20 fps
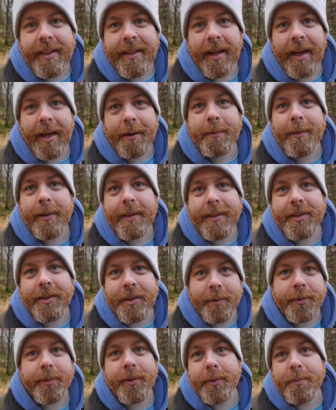I will
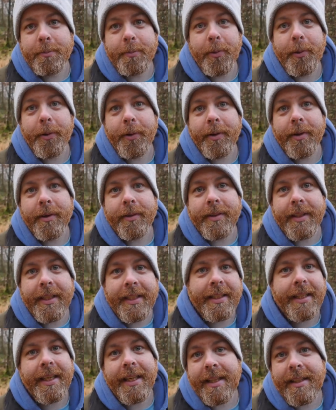show you more
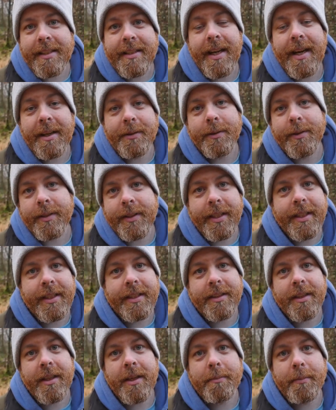details how to set
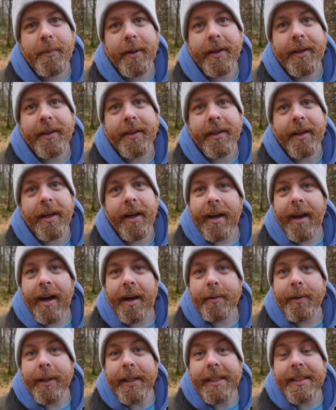this up and
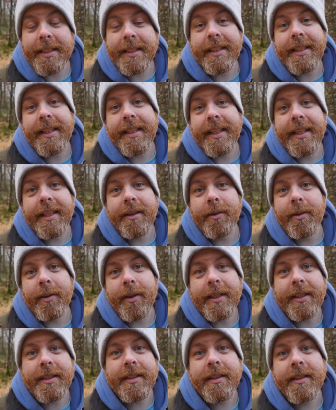how easy it all
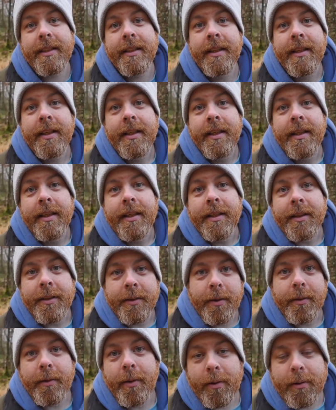is.
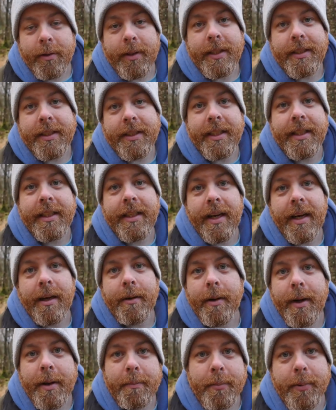You've already seen
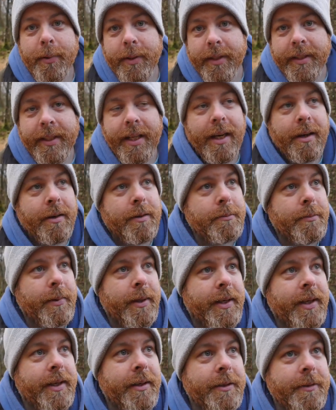how I put it down,
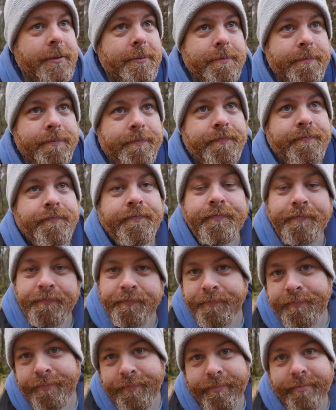but
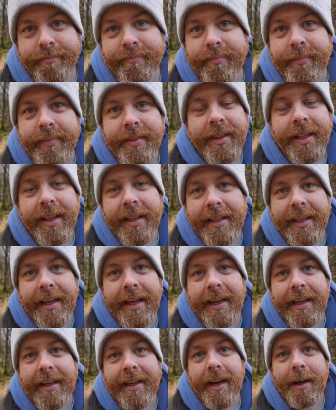
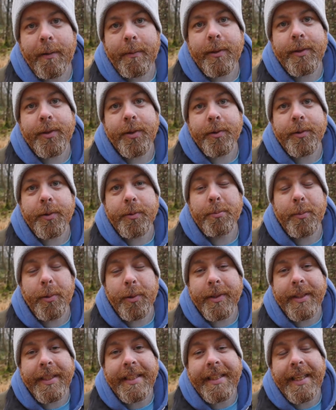yeah, I will show you
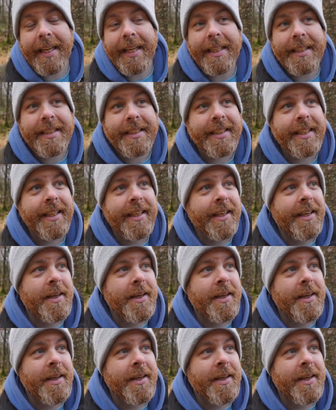more details.